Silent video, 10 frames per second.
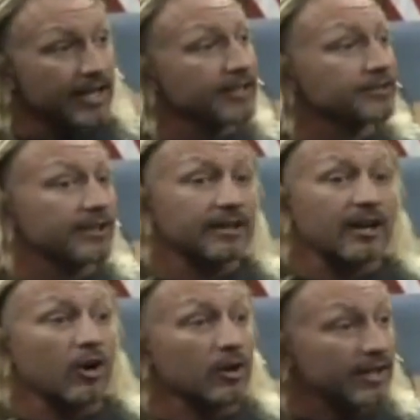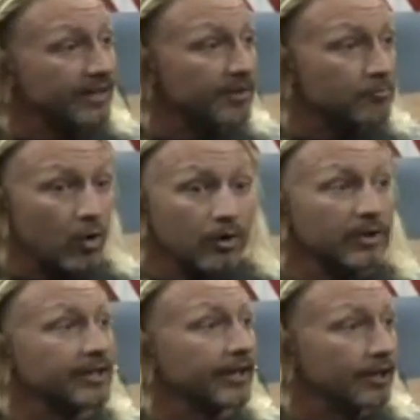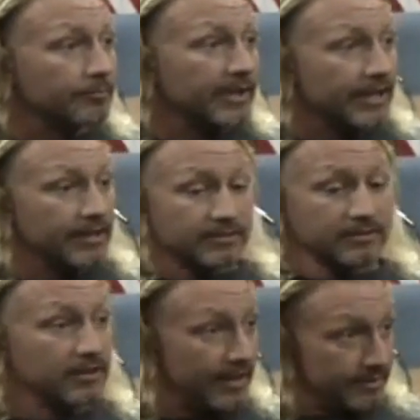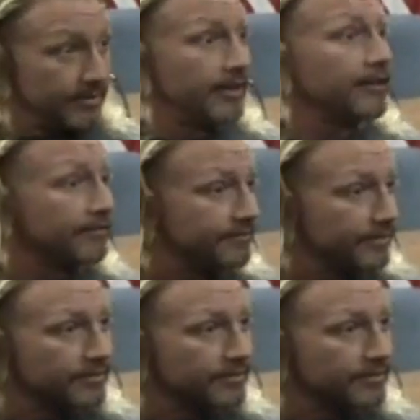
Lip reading: so they hurt even more when you hit them because there's less give.